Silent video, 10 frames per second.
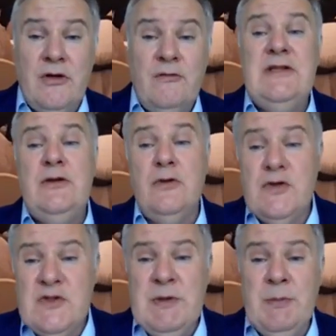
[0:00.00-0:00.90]
with
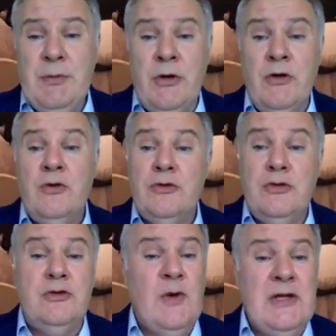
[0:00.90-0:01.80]
those people who
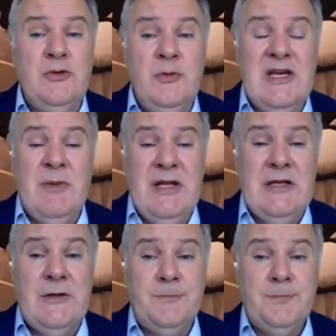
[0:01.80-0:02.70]
don't want to make
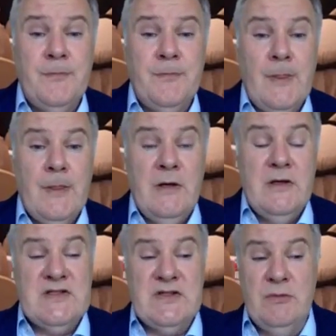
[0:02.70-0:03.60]
money?
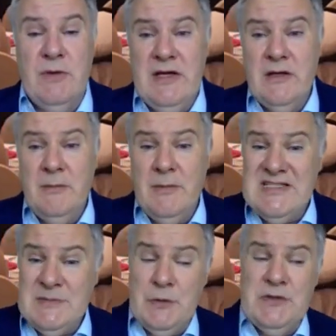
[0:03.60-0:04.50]
So my
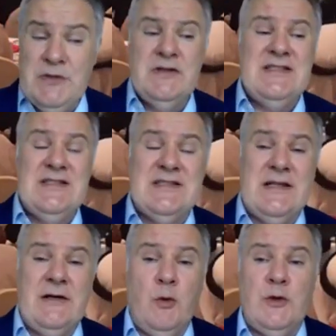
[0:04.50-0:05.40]
sponsor
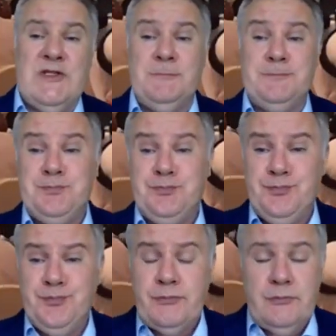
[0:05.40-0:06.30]
system was,
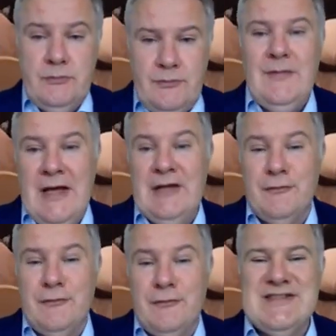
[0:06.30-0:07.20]
and
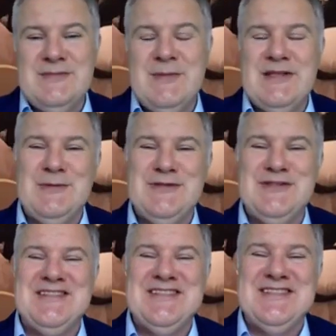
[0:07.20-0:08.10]
of course my
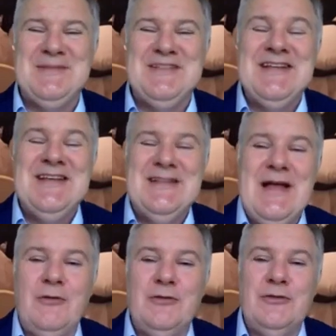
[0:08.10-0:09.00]
sponsor system is
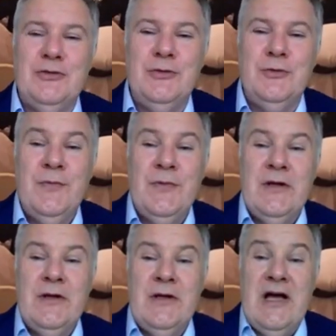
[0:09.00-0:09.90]
now too,
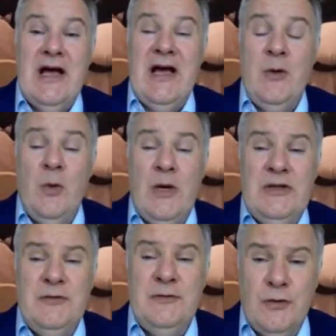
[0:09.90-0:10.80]
I want
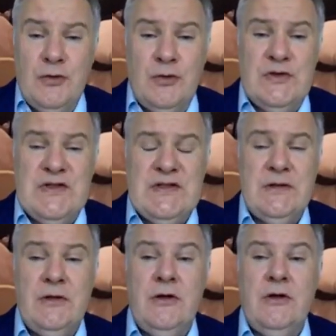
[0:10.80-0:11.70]
to focus
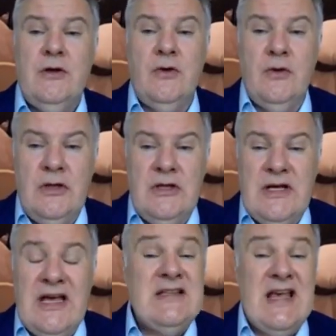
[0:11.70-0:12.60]
all
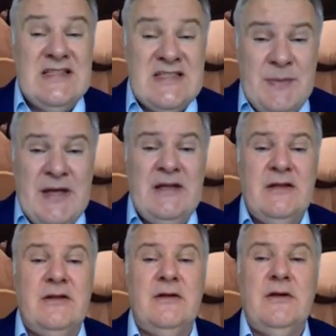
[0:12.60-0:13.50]
and spend